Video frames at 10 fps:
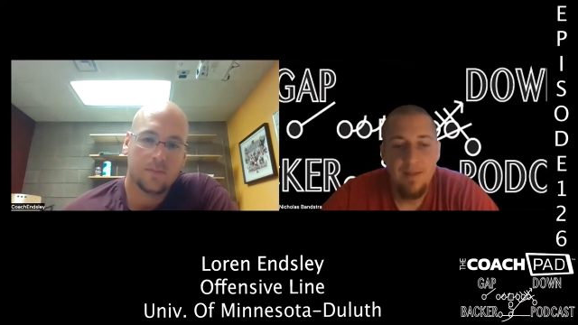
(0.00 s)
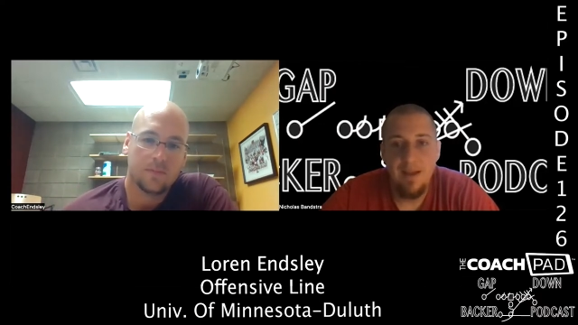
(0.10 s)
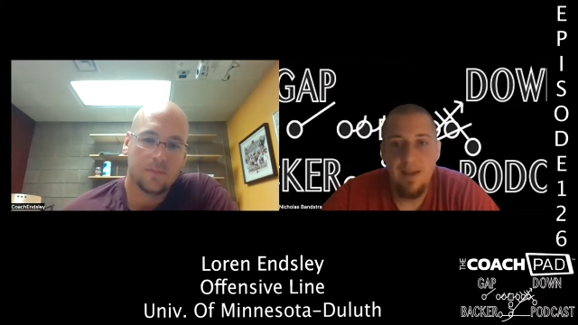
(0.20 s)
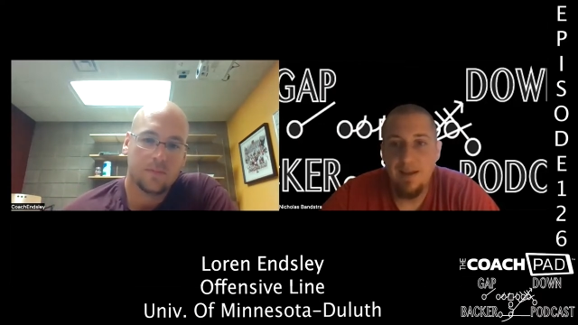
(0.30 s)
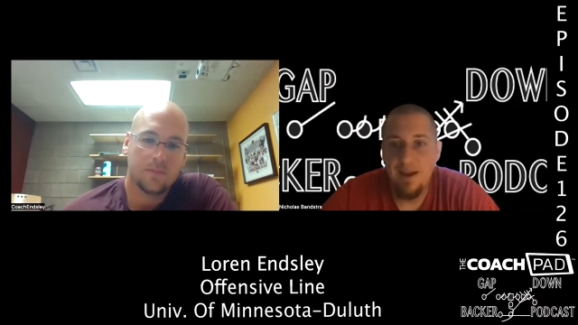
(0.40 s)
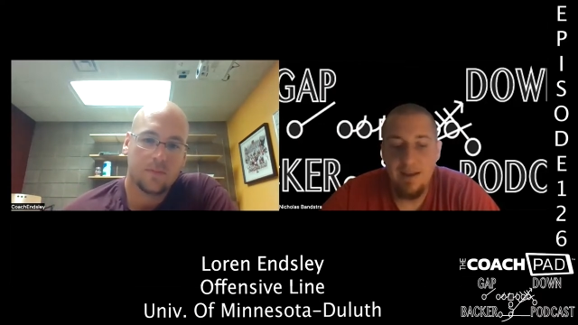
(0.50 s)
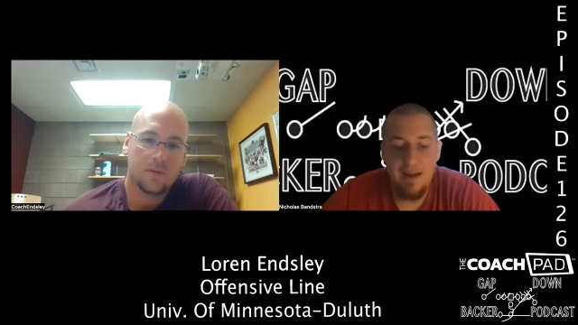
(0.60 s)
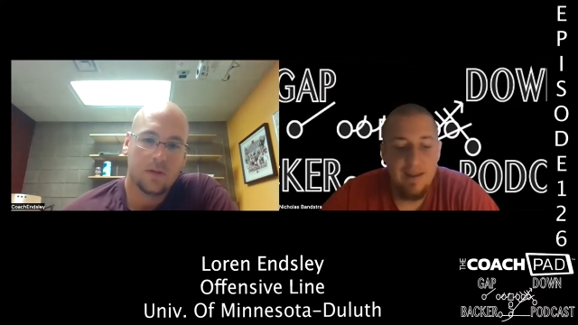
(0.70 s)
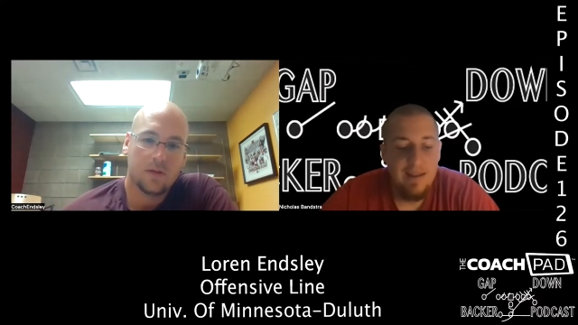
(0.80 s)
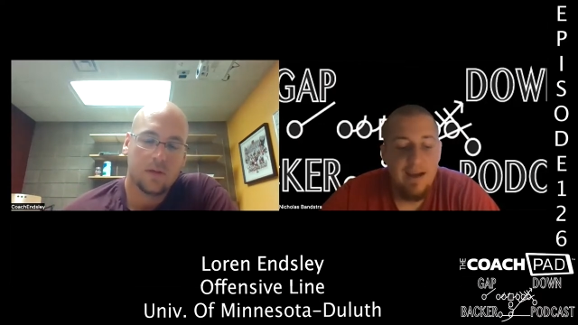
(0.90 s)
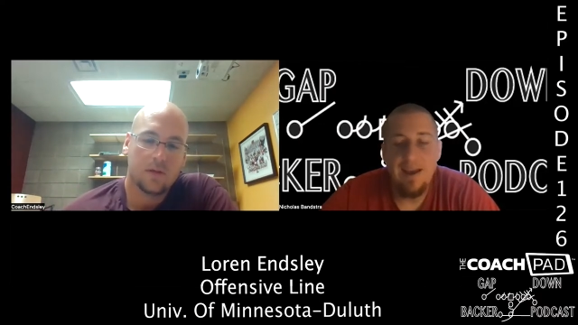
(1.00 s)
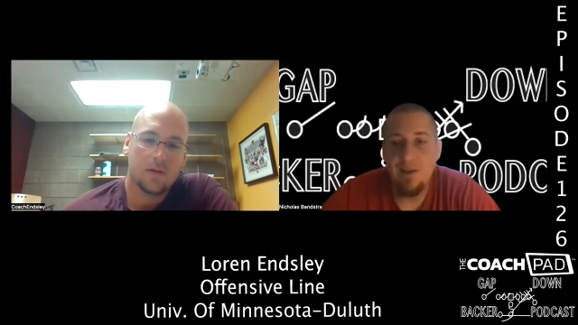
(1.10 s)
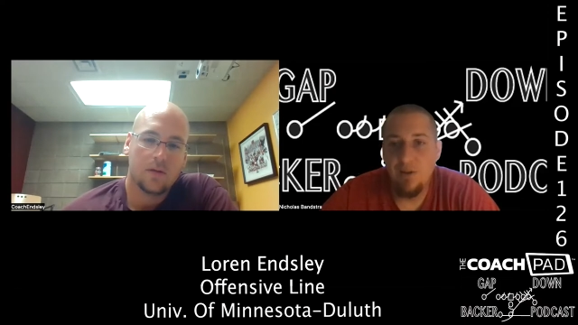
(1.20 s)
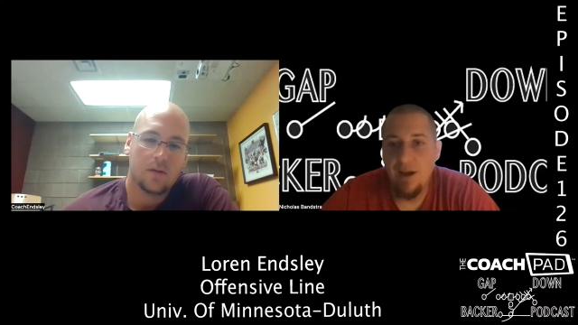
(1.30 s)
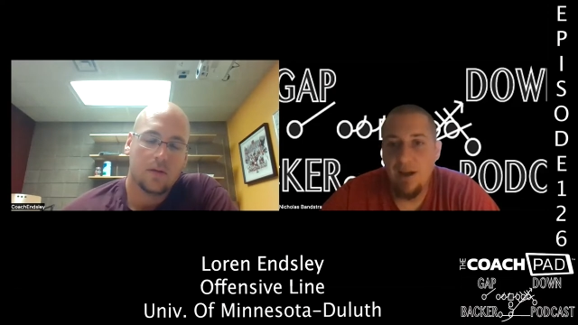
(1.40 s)
Speaker 1: like I. I
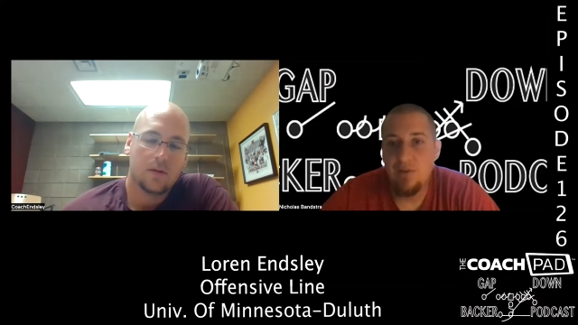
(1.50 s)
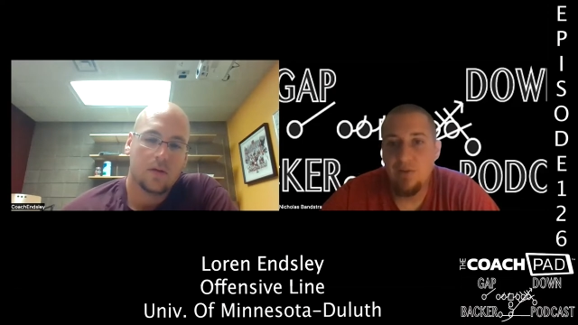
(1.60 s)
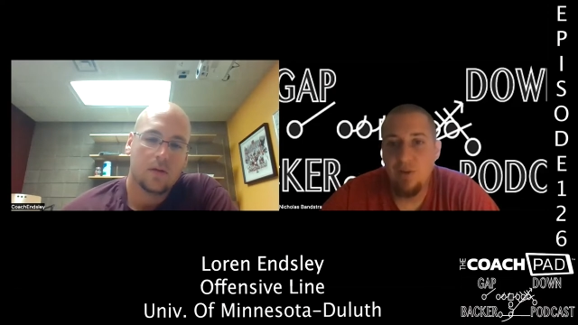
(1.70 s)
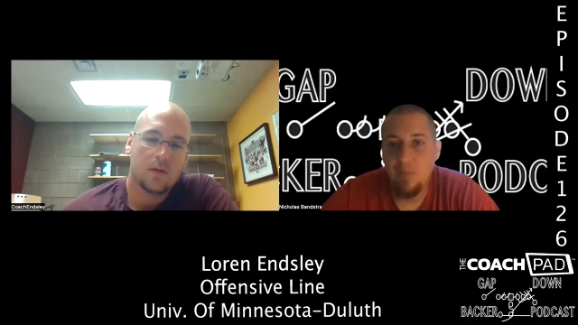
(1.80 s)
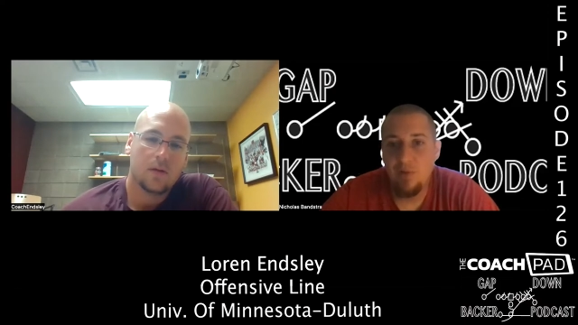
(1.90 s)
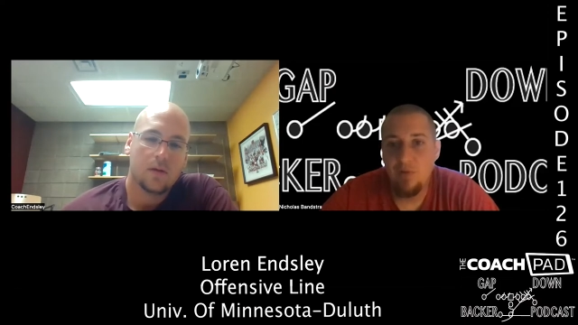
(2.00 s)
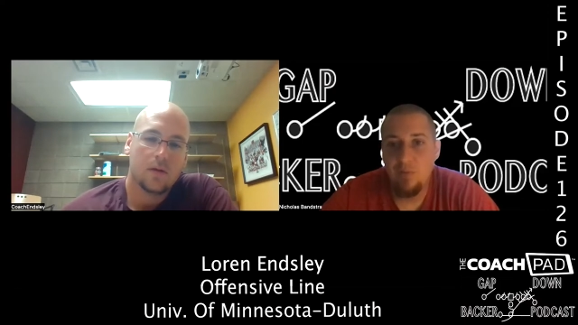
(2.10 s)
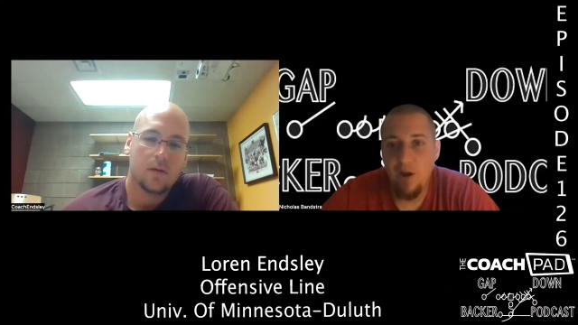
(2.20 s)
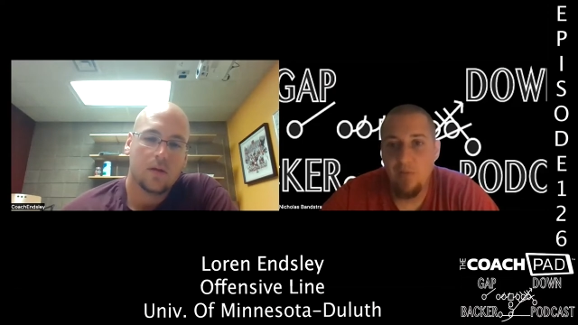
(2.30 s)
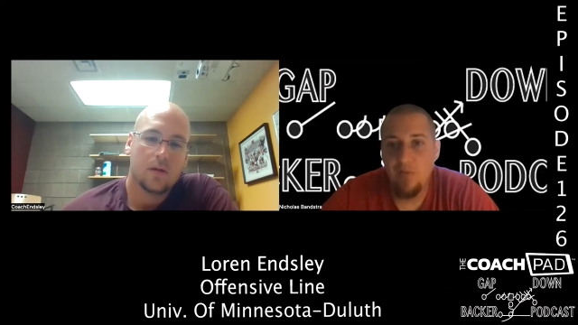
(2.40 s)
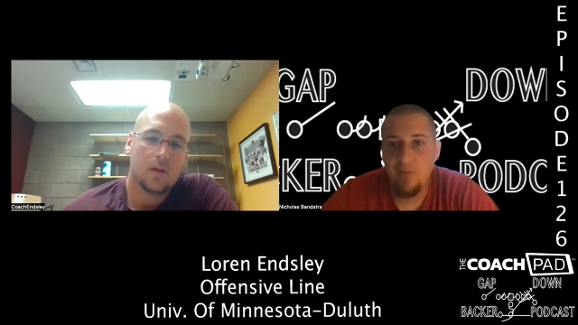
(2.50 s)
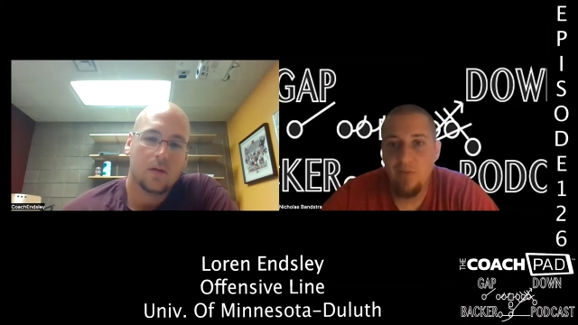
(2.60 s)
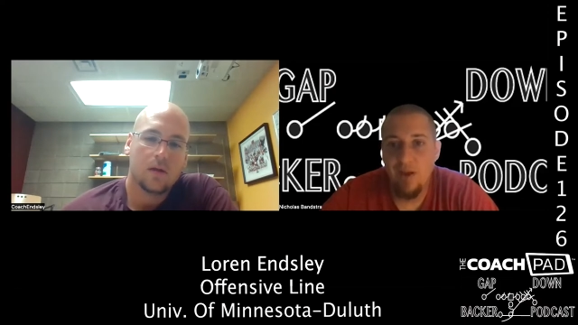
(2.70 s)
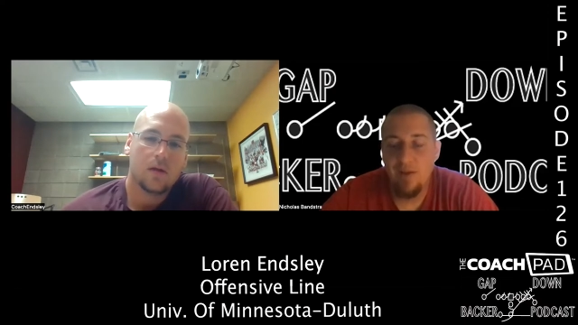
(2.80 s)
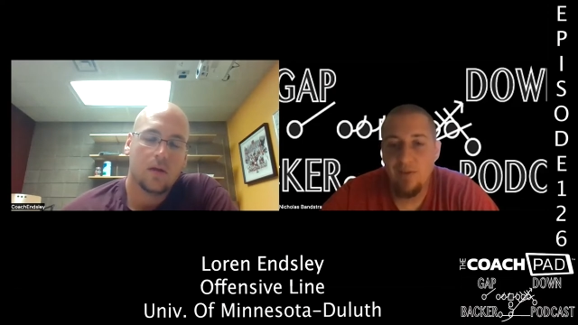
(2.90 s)
can I can do so much with my
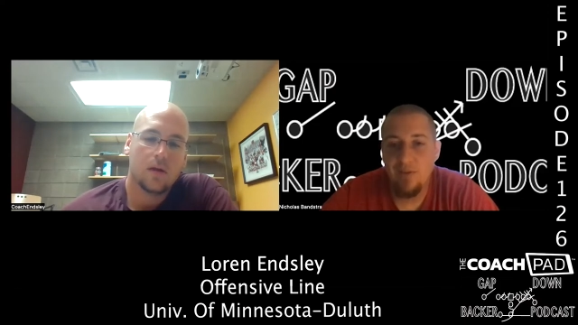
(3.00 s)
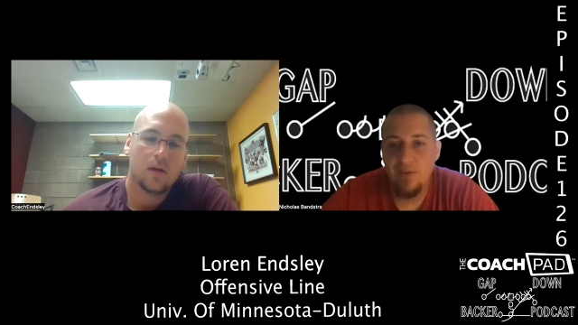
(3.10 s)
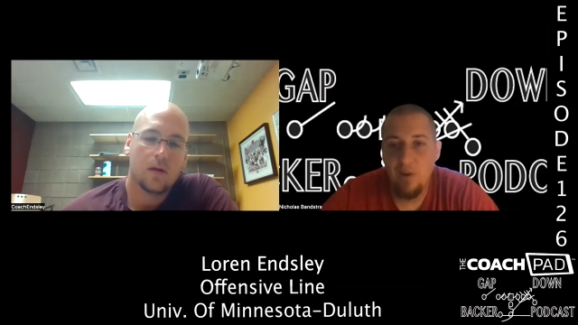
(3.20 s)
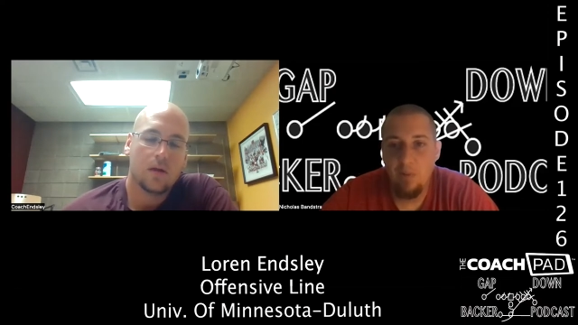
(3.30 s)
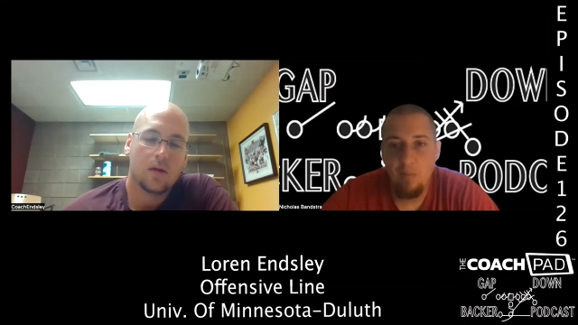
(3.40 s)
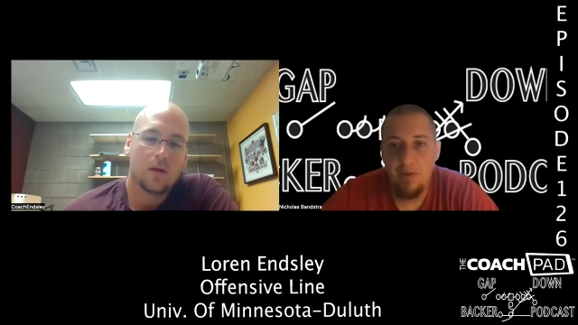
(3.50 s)
offensive line during the summer,